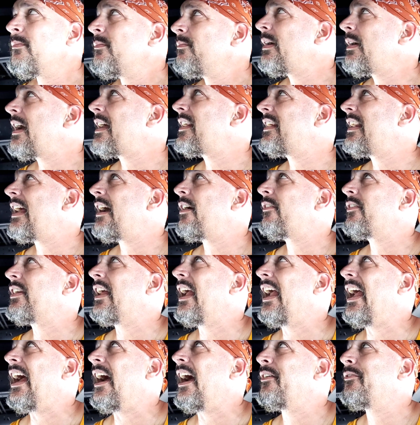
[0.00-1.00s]
About an hour and
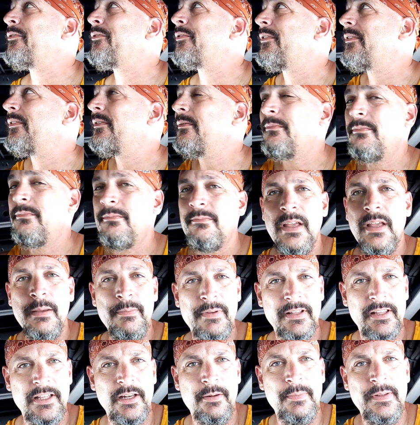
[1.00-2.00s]
a half.
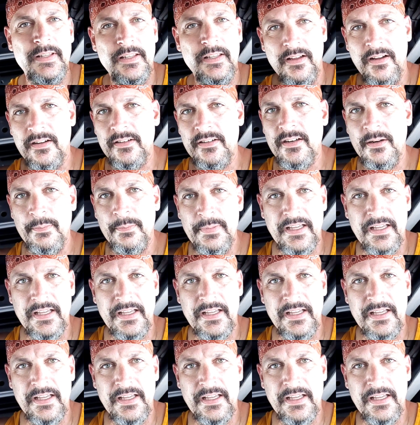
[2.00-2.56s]
Maybe a little bit longer